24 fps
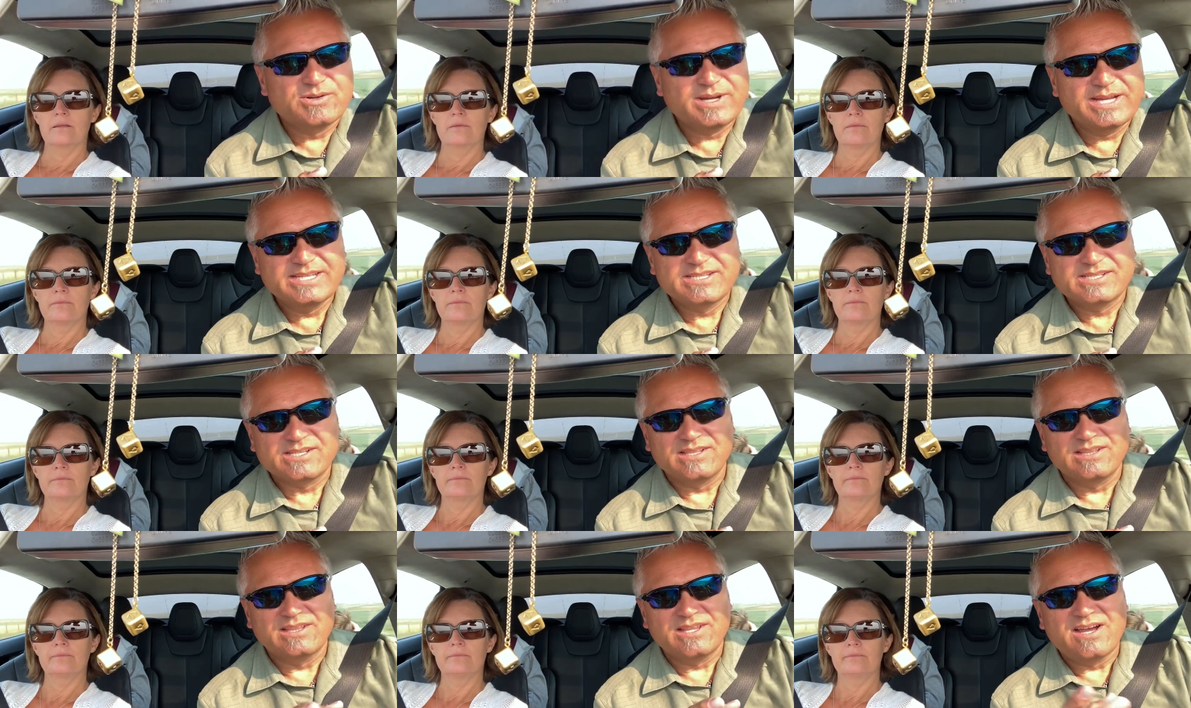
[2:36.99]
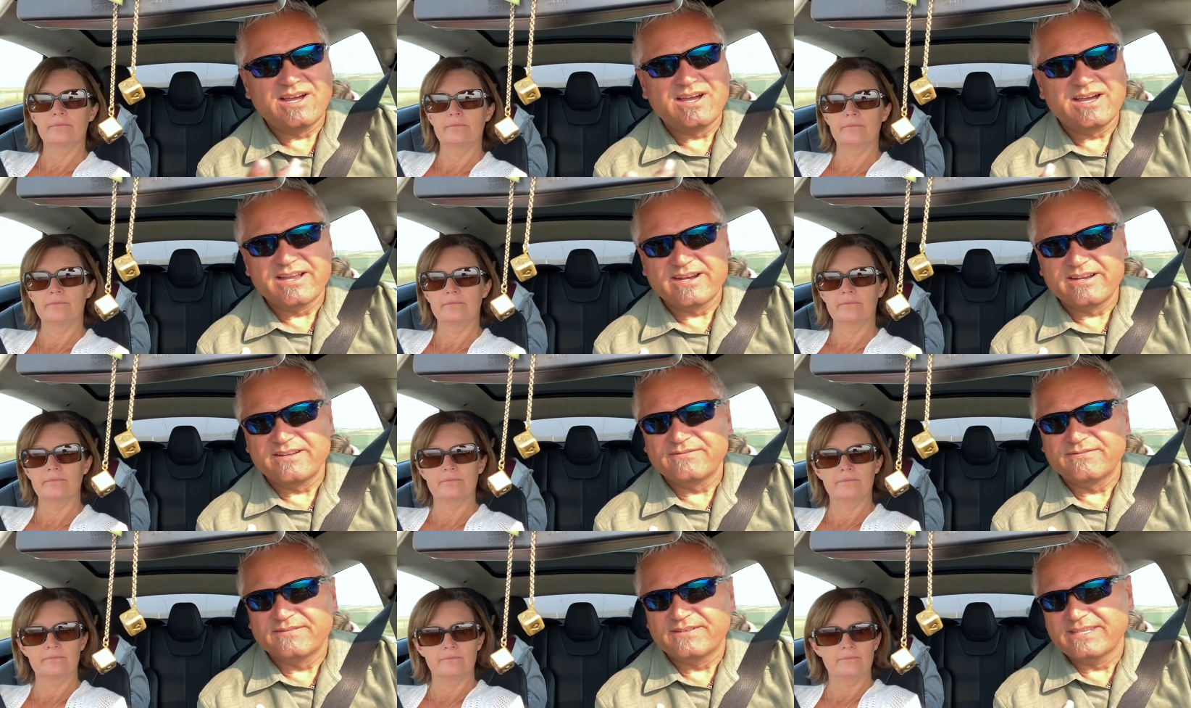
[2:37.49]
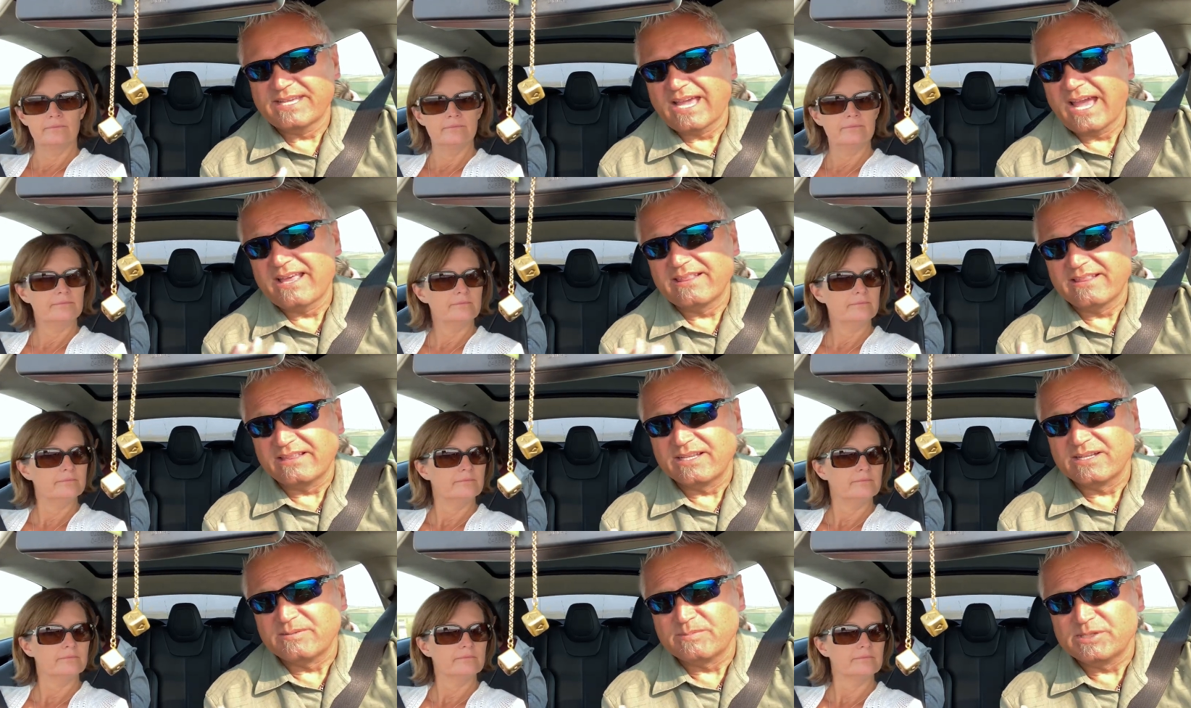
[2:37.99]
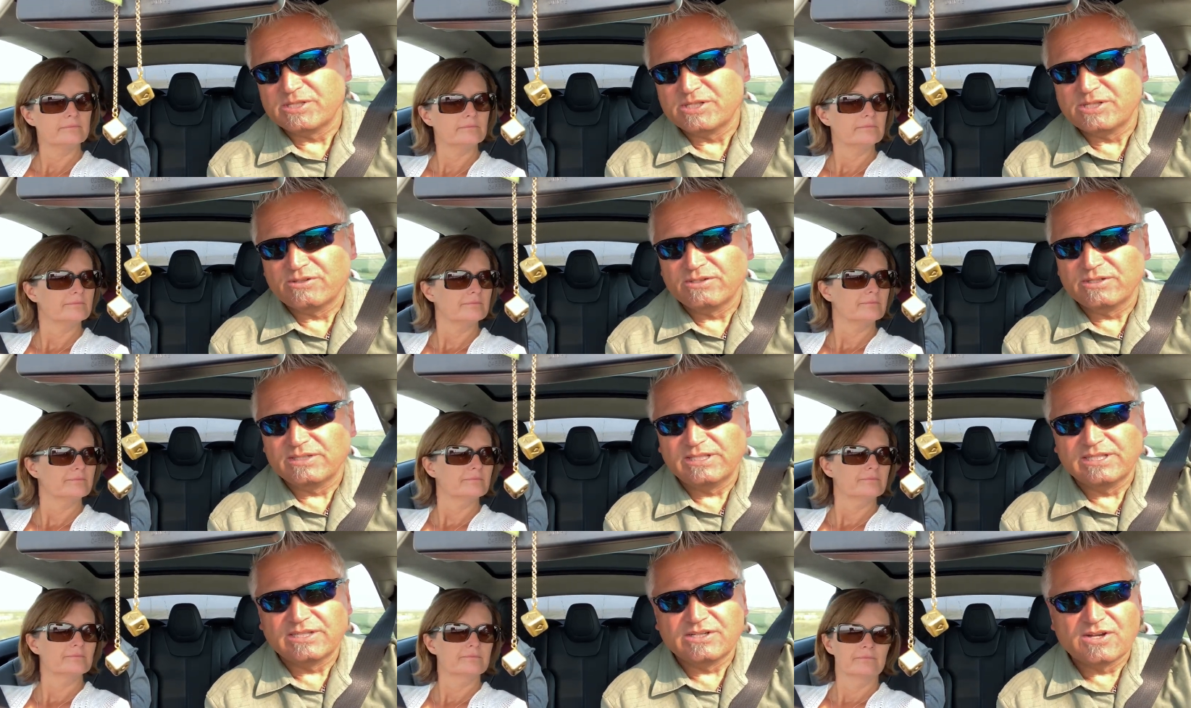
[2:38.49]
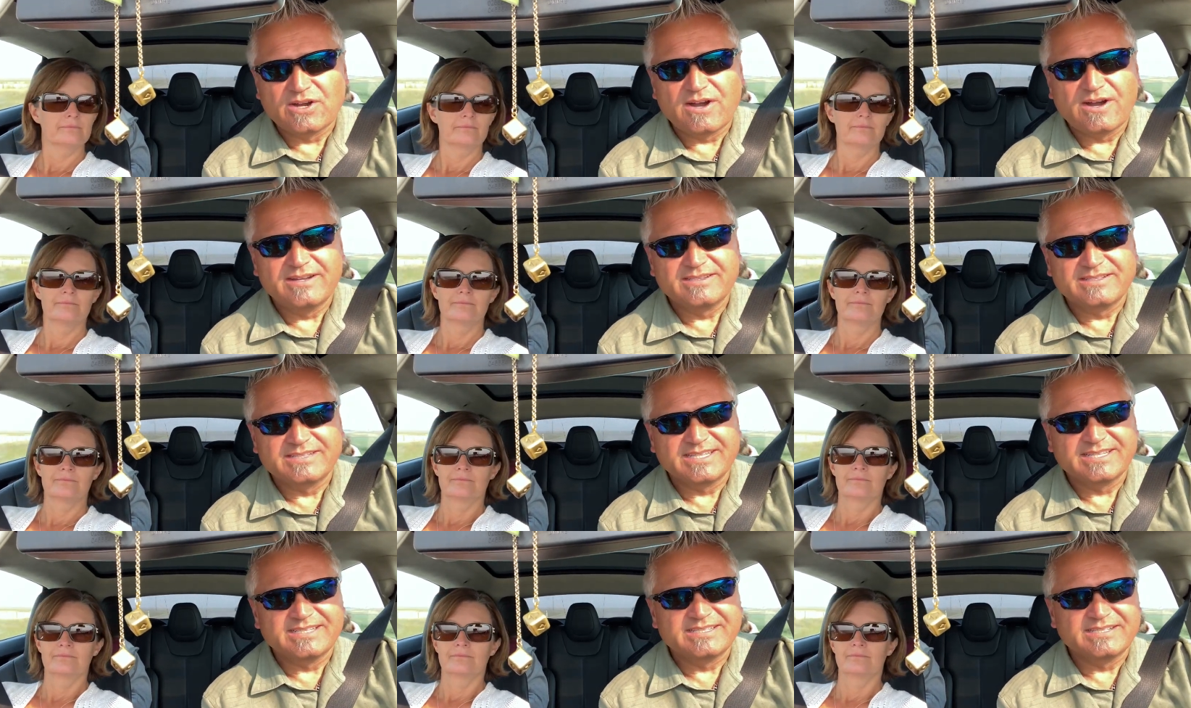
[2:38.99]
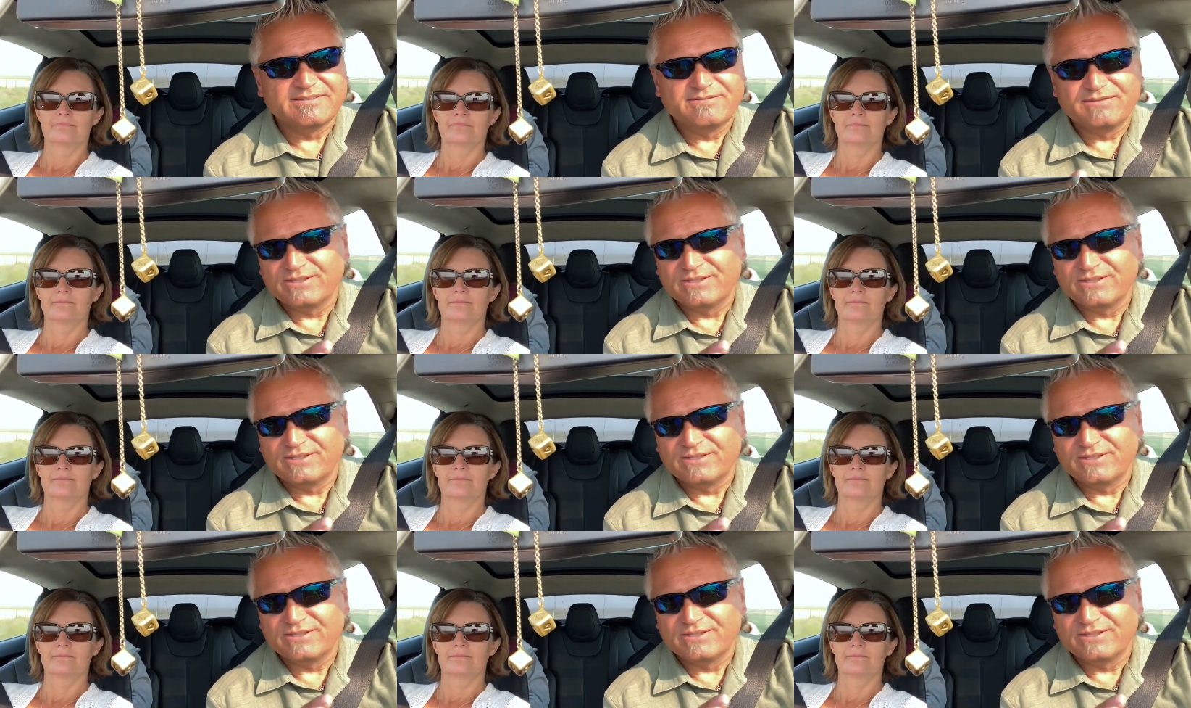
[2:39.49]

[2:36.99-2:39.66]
Speaker 1: creates a lot of Catholic material and content.